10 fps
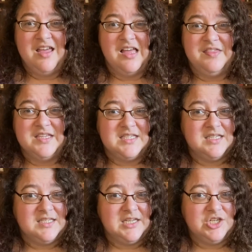This
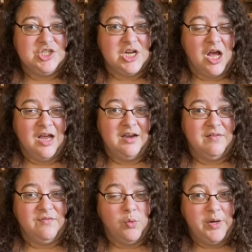is stitched on
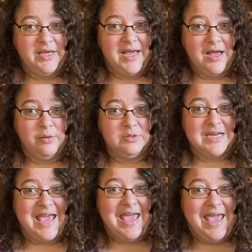40 count
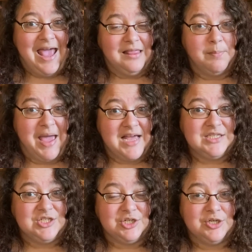
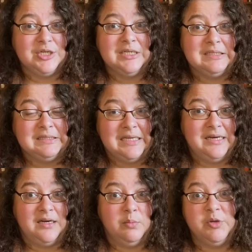alabaster
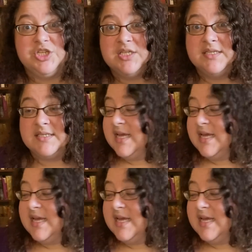linen, which is